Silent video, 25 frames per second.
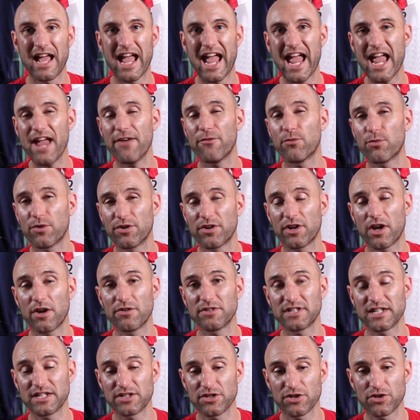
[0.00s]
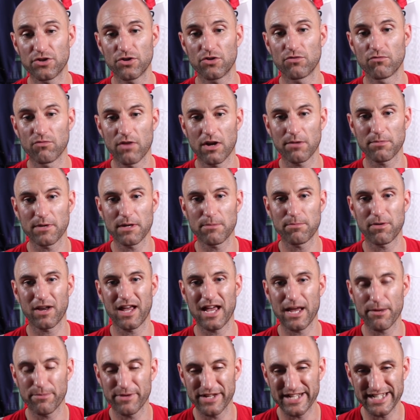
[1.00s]
Everyone knows he's a good rugby
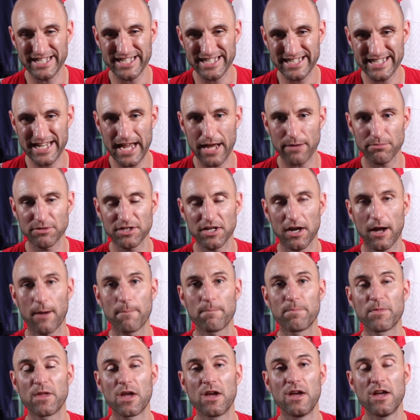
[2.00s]
player, but he stepped up.